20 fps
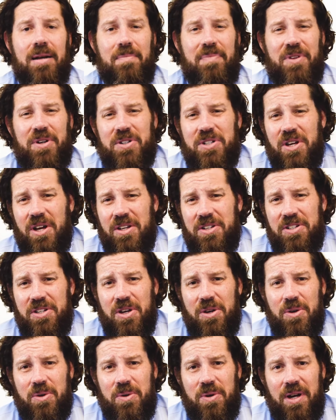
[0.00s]
There's
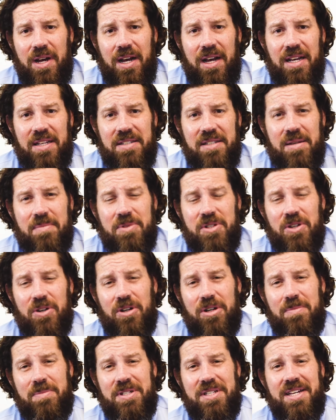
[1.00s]
also some
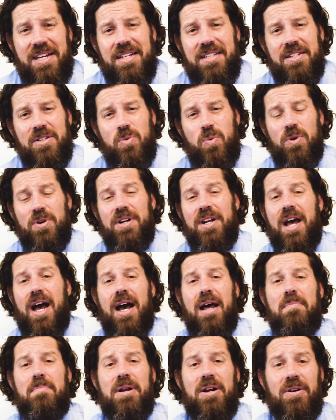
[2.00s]
circumstances where
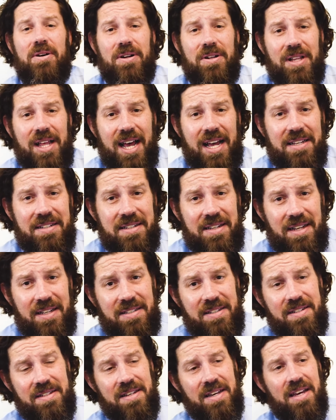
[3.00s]
non-marital
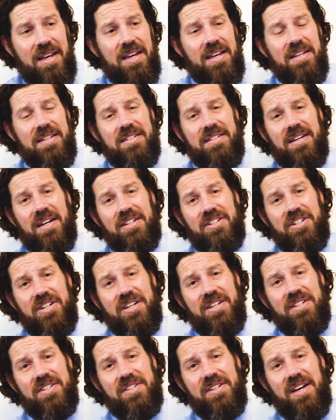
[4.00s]
assets, such
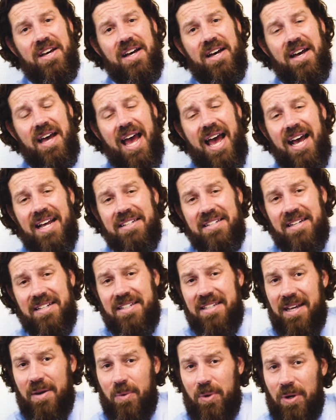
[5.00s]
as
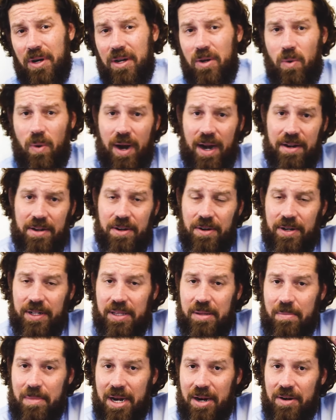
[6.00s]
assets that were acquired
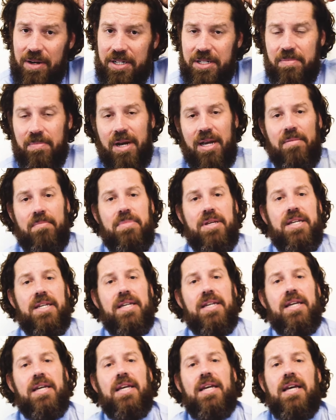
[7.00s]
during the marriage, might
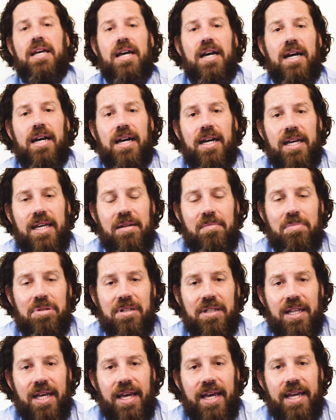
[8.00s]
be in
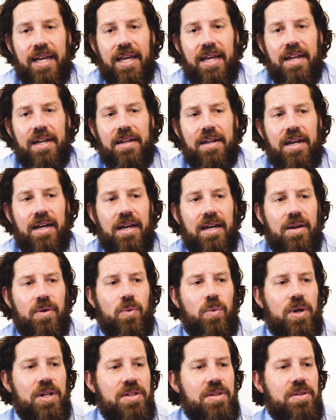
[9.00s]
play. And
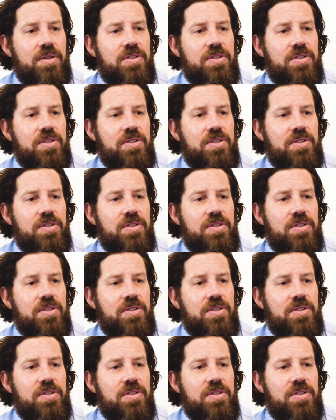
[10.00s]
one